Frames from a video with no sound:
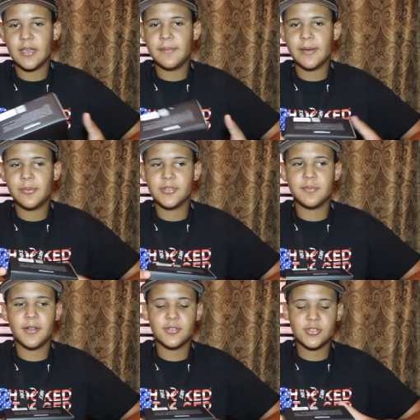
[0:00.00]
Hit me up with
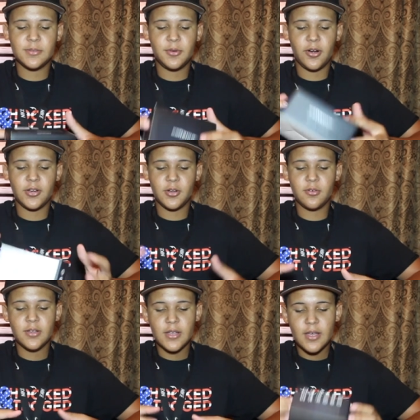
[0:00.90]
sponsorship. You already
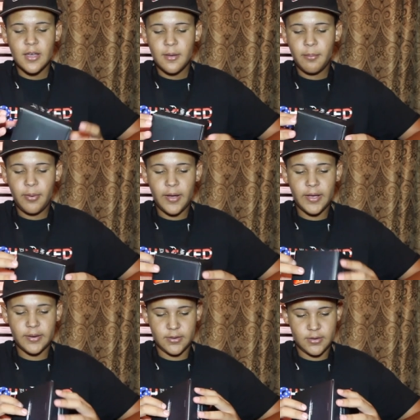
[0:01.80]
know.
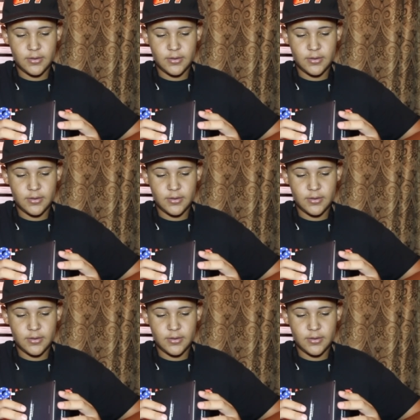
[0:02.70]
But